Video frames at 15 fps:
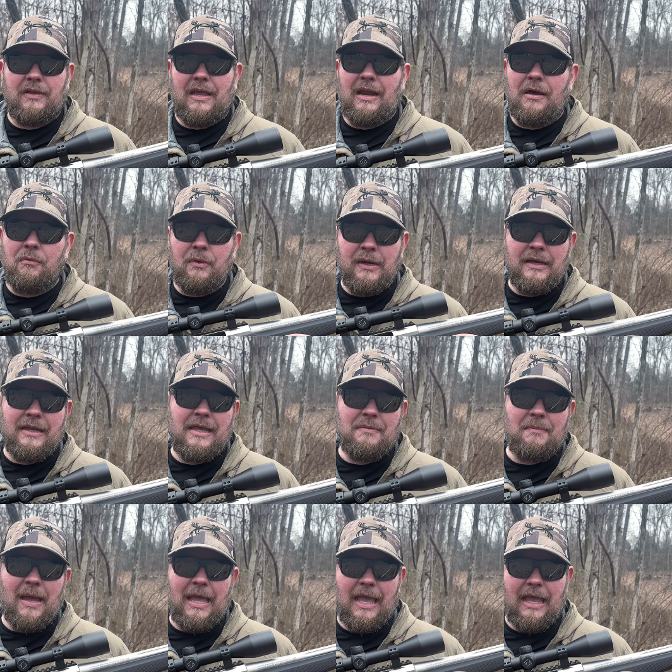and I wanted to get
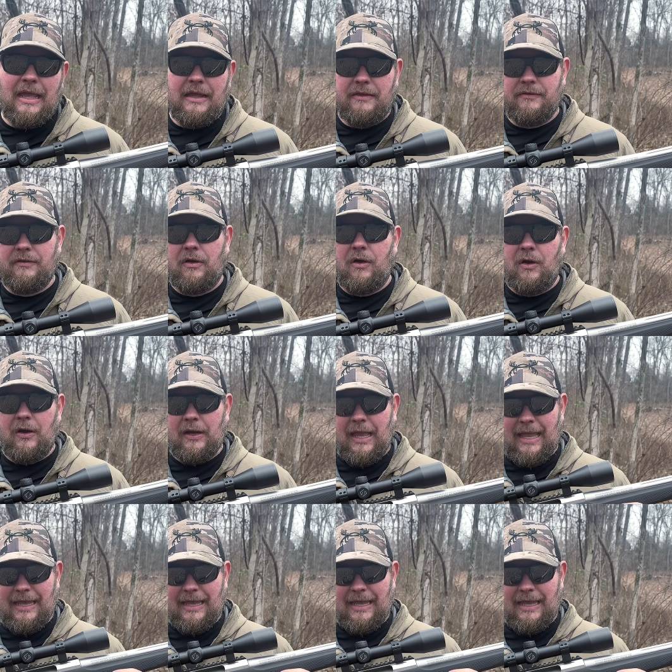my hands on